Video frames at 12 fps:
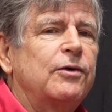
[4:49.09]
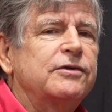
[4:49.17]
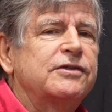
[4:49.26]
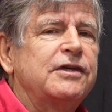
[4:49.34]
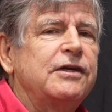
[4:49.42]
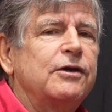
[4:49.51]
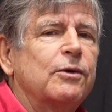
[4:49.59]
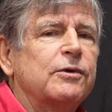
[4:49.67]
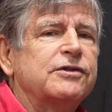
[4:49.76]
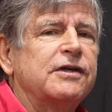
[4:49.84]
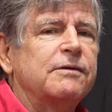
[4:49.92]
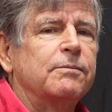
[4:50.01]
Senior was
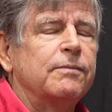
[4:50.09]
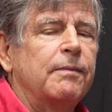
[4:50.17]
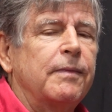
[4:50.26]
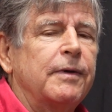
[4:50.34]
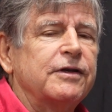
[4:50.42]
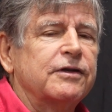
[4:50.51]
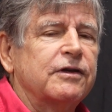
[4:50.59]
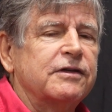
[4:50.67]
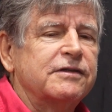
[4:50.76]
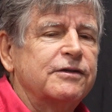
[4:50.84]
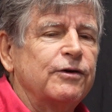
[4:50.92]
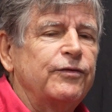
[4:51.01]
in
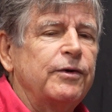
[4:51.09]
silver